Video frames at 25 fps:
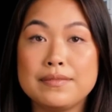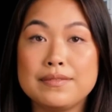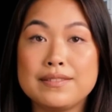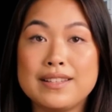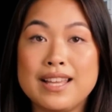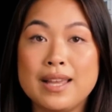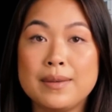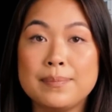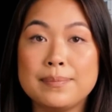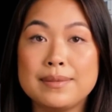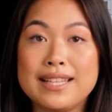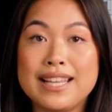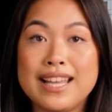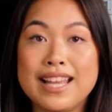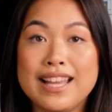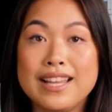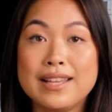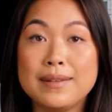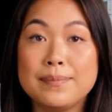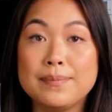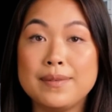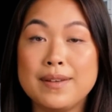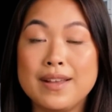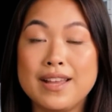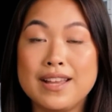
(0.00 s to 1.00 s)
CompTIA
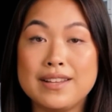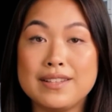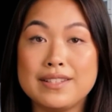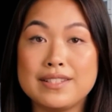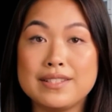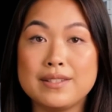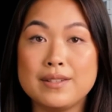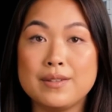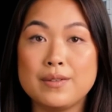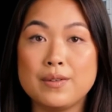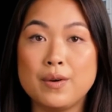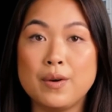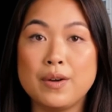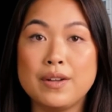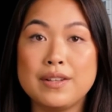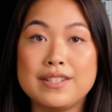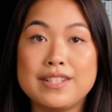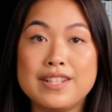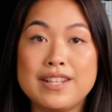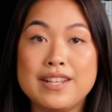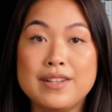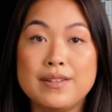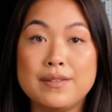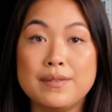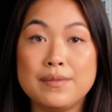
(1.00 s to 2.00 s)
A+, Plus, Core
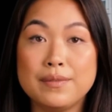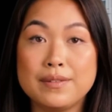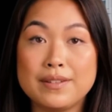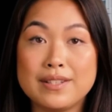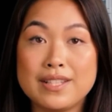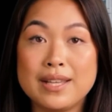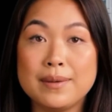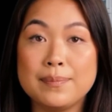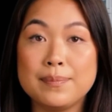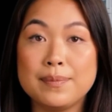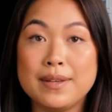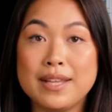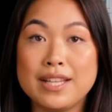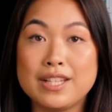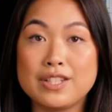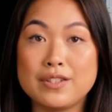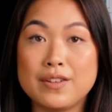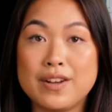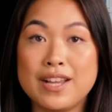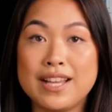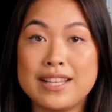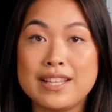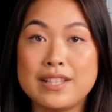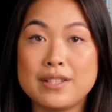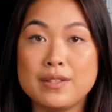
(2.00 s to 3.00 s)
2, Complete
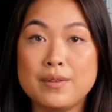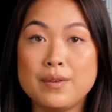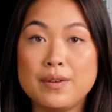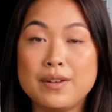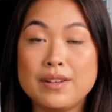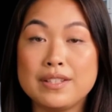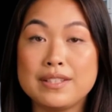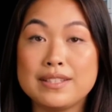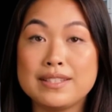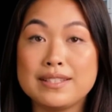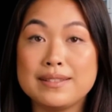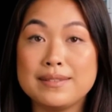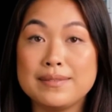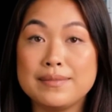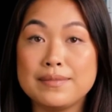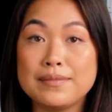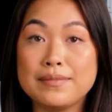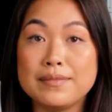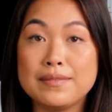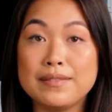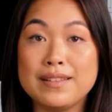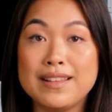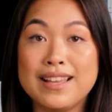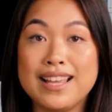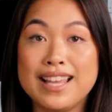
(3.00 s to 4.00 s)
Training Course.
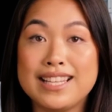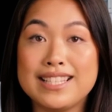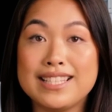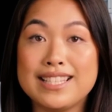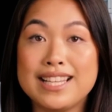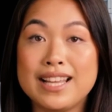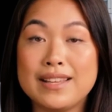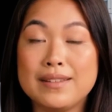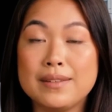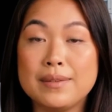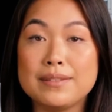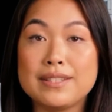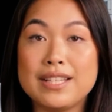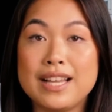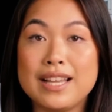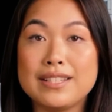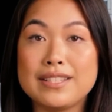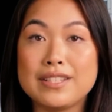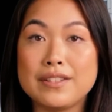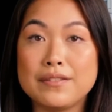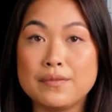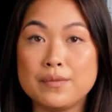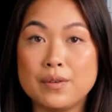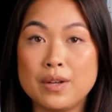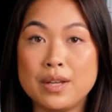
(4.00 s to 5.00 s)
Exam
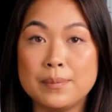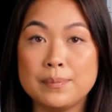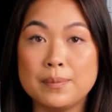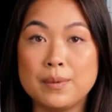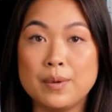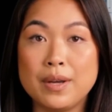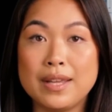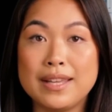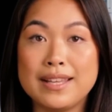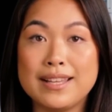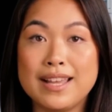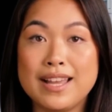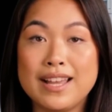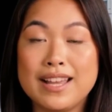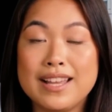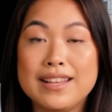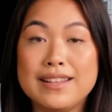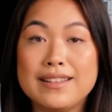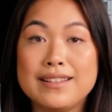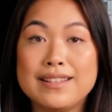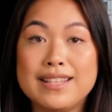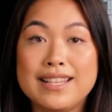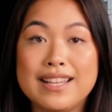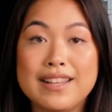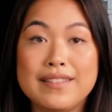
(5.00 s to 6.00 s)
Objective
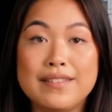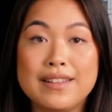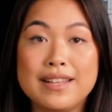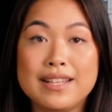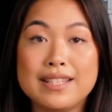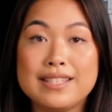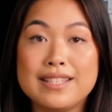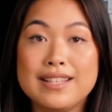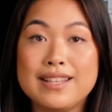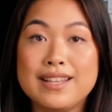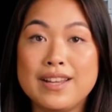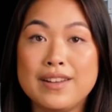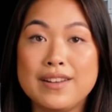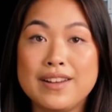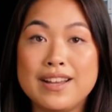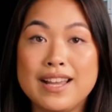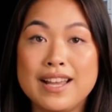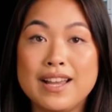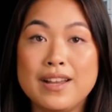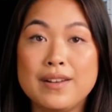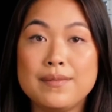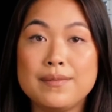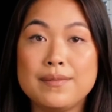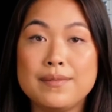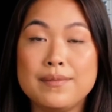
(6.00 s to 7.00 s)
1.9, given a
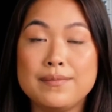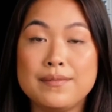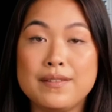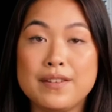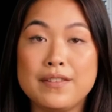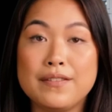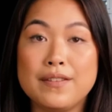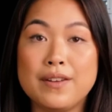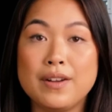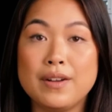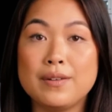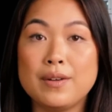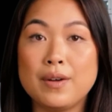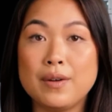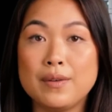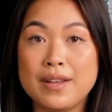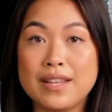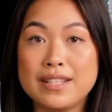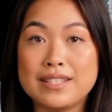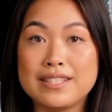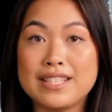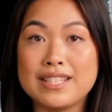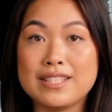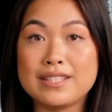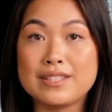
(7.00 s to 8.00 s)
scenario, perform
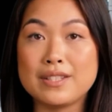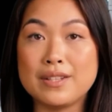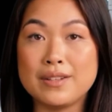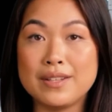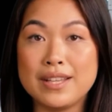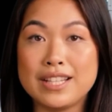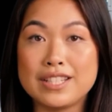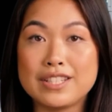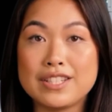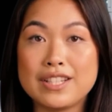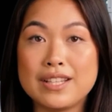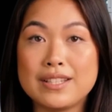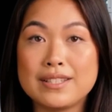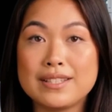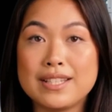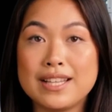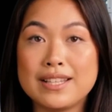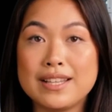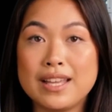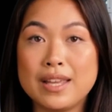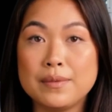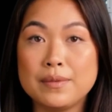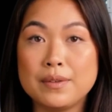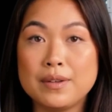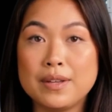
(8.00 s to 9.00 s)
OS installations
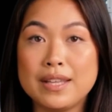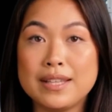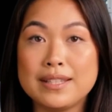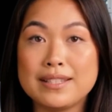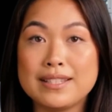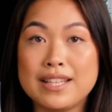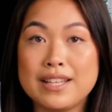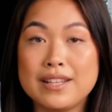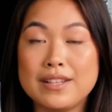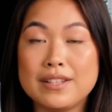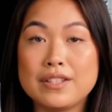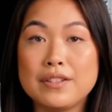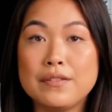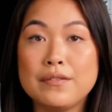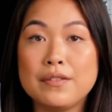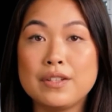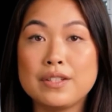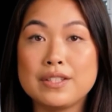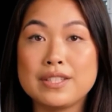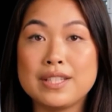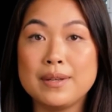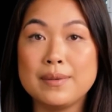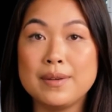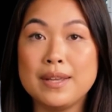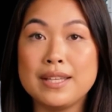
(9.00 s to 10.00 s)
and upgrades in a
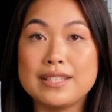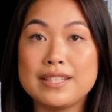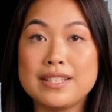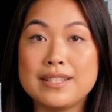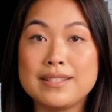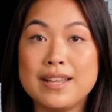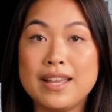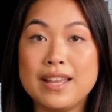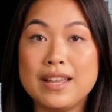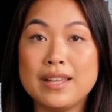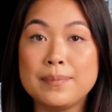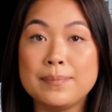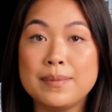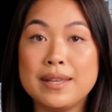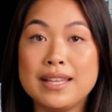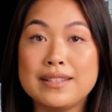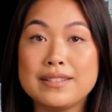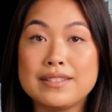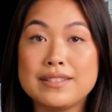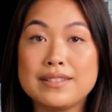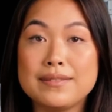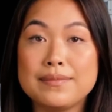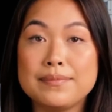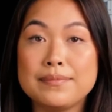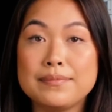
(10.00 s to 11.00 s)
diverse OS
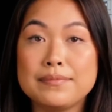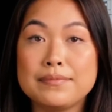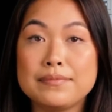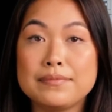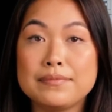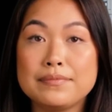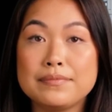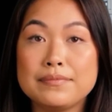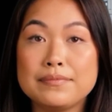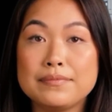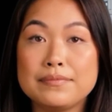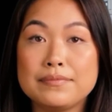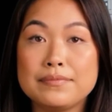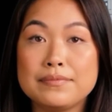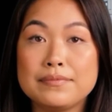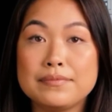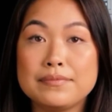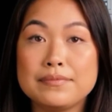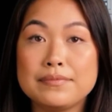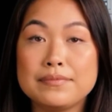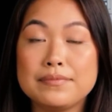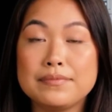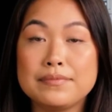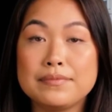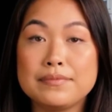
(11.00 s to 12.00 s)
environment.
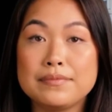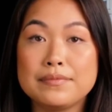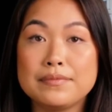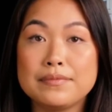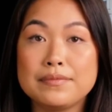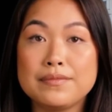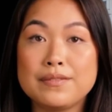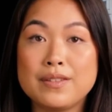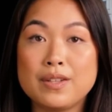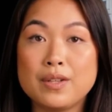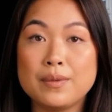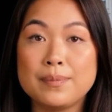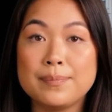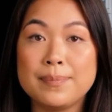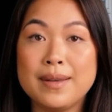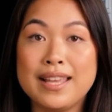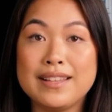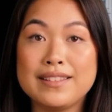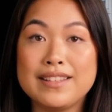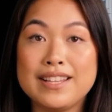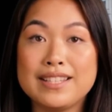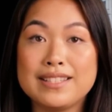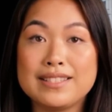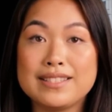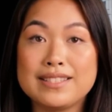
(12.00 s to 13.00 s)
Boot
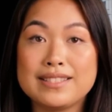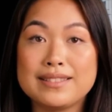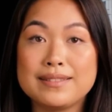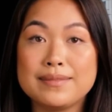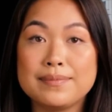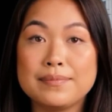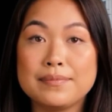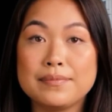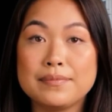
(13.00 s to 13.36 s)
Methods